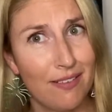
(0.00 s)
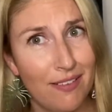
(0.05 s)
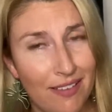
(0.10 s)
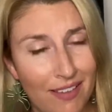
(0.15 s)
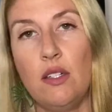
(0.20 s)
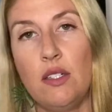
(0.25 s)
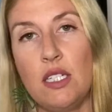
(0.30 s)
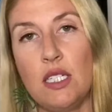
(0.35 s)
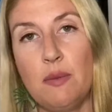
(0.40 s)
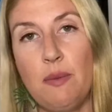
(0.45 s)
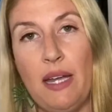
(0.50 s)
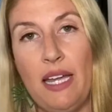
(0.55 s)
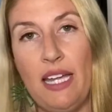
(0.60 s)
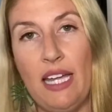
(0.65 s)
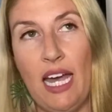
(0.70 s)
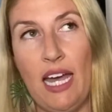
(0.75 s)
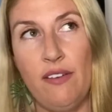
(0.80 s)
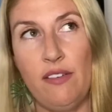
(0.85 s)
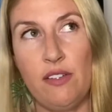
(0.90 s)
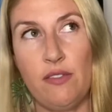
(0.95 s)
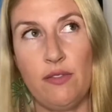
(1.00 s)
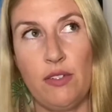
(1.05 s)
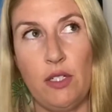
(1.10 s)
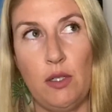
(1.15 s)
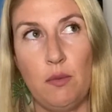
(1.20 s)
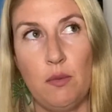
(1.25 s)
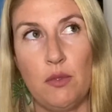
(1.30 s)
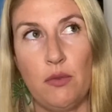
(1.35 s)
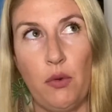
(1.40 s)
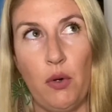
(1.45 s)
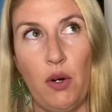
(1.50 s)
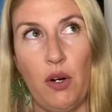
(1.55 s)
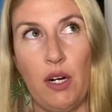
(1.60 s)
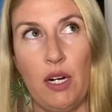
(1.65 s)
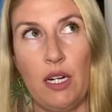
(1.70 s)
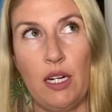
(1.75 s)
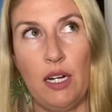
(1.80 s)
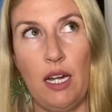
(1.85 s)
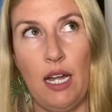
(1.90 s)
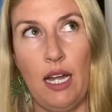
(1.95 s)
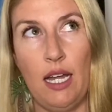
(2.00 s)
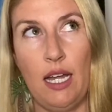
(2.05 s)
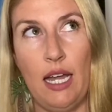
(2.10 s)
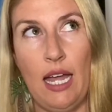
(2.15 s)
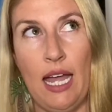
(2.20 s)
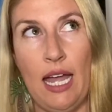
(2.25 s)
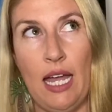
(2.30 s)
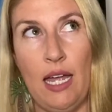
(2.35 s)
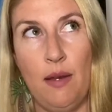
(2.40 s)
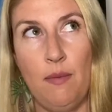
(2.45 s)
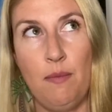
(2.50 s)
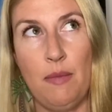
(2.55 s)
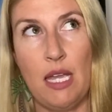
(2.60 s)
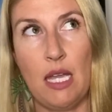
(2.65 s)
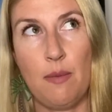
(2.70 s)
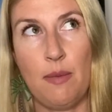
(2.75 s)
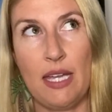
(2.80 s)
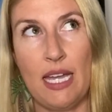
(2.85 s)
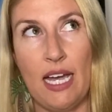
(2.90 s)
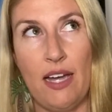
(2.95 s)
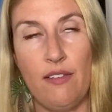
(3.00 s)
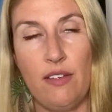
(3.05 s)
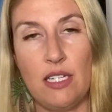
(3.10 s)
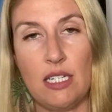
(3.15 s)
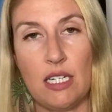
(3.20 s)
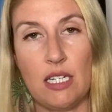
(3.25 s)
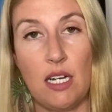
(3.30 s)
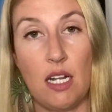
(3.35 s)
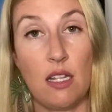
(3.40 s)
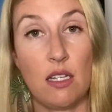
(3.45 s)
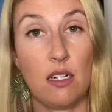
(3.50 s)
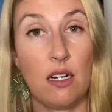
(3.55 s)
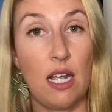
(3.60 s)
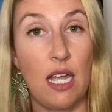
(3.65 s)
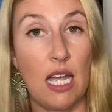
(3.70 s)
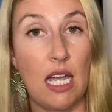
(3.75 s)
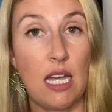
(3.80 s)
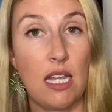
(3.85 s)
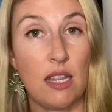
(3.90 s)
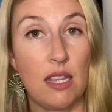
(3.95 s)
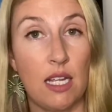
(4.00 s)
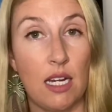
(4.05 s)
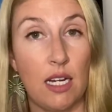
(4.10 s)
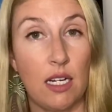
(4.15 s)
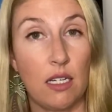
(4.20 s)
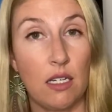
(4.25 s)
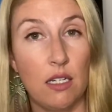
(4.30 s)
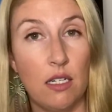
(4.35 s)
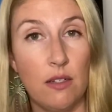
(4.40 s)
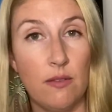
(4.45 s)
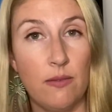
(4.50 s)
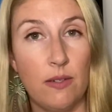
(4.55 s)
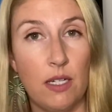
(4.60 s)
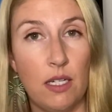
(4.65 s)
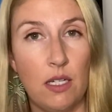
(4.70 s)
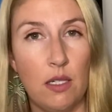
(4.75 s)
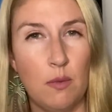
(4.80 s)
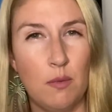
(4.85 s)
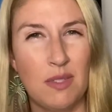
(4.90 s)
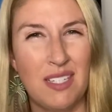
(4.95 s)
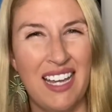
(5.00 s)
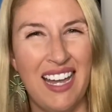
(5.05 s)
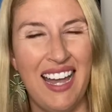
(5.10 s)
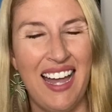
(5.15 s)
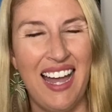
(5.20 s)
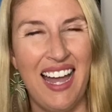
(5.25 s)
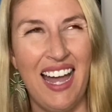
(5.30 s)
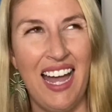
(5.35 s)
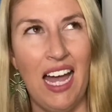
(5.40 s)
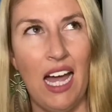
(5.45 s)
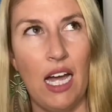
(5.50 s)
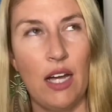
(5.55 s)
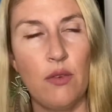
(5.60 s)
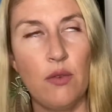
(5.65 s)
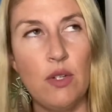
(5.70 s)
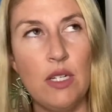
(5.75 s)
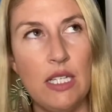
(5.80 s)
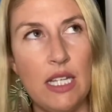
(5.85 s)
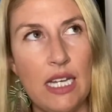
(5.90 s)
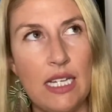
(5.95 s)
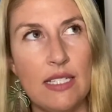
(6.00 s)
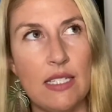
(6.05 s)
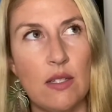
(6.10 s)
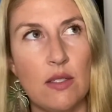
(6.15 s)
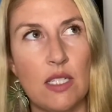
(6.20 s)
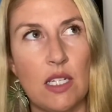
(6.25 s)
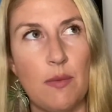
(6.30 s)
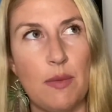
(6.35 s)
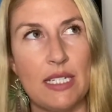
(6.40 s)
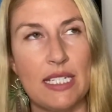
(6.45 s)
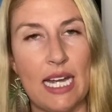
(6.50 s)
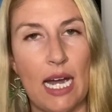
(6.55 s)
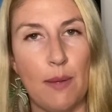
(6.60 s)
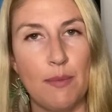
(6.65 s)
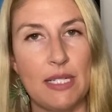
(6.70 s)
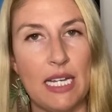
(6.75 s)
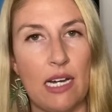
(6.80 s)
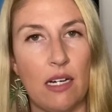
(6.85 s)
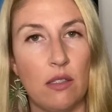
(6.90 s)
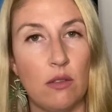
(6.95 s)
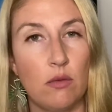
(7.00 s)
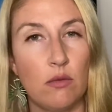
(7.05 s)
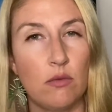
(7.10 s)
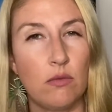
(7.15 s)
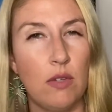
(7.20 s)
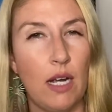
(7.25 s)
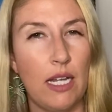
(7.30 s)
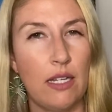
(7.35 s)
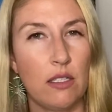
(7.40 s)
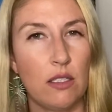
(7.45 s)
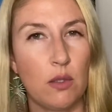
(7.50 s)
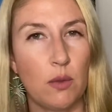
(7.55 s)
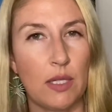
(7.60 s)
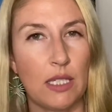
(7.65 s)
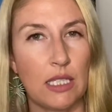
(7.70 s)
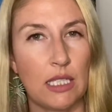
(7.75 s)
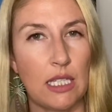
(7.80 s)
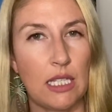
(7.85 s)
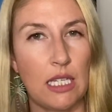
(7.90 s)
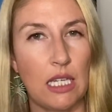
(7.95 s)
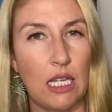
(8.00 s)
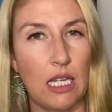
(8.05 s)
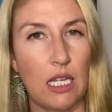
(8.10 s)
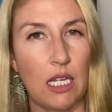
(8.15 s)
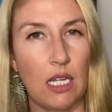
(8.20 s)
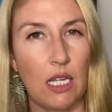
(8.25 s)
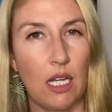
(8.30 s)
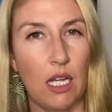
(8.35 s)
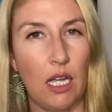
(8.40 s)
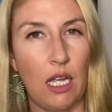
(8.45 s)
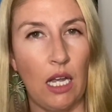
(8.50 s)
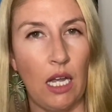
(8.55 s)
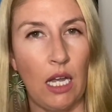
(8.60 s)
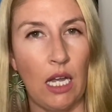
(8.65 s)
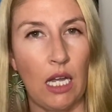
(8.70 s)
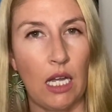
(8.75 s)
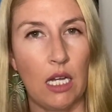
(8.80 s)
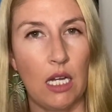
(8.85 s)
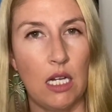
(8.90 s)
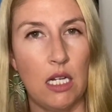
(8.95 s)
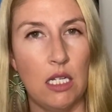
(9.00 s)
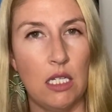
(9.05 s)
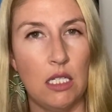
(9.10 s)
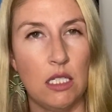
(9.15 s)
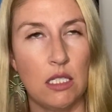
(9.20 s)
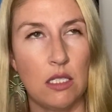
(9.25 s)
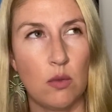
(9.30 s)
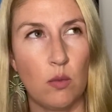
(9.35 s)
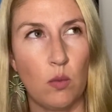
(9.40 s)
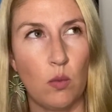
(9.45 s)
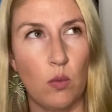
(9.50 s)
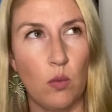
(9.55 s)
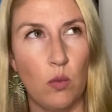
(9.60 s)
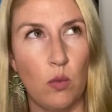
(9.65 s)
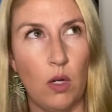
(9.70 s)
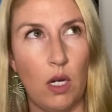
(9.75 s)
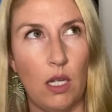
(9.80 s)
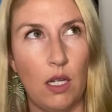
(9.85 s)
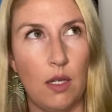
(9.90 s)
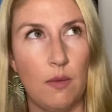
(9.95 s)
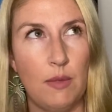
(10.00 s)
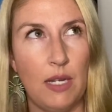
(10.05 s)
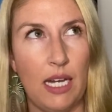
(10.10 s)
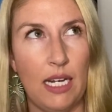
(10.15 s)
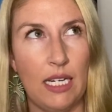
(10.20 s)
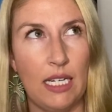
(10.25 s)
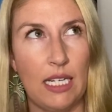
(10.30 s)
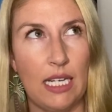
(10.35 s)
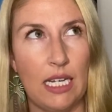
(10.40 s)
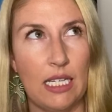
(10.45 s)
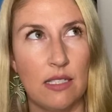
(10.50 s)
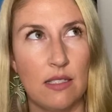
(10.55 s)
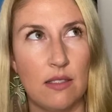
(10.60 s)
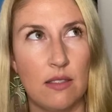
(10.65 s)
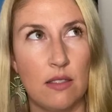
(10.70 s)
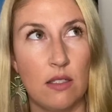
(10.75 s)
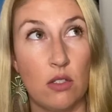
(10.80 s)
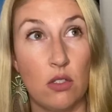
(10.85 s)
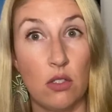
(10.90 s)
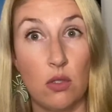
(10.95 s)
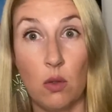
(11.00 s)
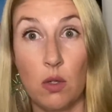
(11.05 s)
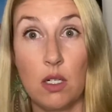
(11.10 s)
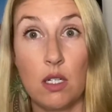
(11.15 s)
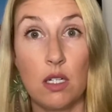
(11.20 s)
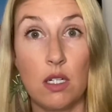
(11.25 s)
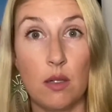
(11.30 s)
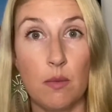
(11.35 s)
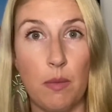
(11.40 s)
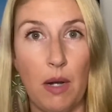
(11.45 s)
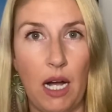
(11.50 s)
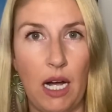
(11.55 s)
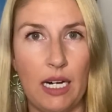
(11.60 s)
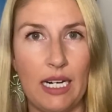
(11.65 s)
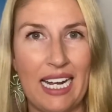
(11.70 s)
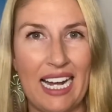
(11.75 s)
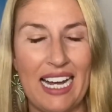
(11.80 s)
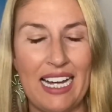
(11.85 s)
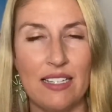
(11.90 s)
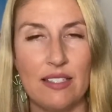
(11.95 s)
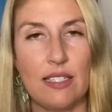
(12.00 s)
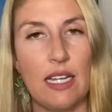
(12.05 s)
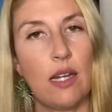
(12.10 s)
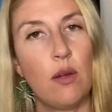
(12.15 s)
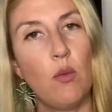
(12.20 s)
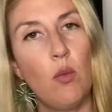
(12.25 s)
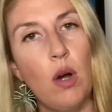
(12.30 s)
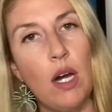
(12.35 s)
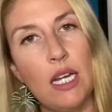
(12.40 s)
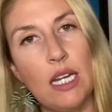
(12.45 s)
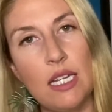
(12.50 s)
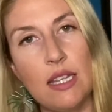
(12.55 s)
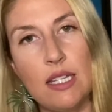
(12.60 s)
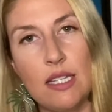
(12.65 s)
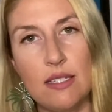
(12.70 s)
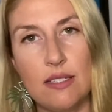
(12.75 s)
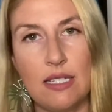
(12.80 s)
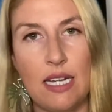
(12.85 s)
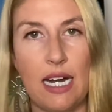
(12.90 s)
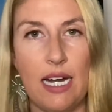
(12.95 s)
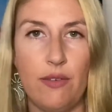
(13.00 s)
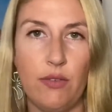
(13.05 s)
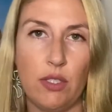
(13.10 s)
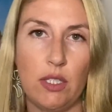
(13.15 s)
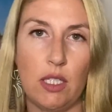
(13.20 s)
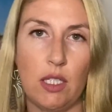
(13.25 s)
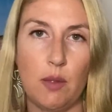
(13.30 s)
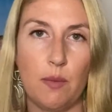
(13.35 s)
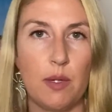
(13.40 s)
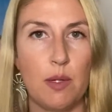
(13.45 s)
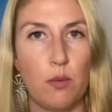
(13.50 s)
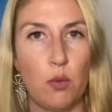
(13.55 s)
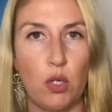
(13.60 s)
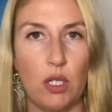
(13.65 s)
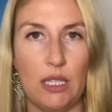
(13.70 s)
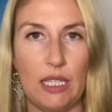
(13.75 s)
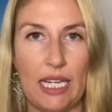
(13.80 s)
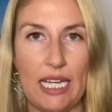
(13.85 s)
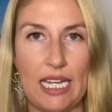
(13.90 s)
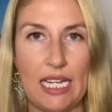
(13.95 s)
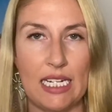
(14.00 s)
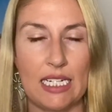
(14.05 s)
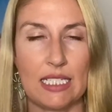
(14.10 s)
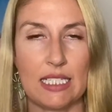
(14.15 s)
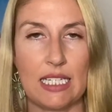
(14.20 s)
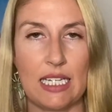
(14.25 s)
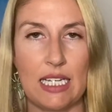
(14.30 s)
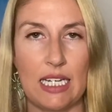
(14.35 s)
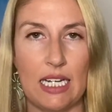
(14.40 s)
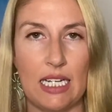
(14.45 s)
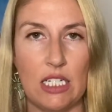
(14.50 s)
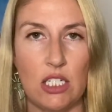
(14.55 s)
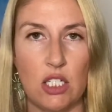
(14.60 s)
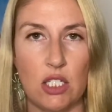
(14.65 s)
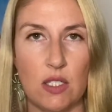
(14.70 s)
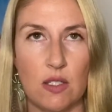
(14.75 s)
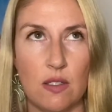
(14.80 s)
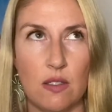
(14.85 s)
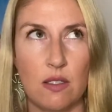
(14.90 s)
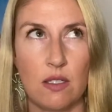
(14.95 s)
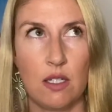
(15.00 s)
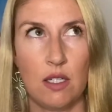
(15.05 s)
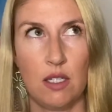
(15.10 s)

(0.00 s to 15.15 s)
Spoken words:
So despite having filmed 4 and maybe having another 8 that I could have filmed, I realized I was gonna be tapped out rather quickly, and while I'm not against shorter podcasts, I wanted this to have a little bit more legs, and I just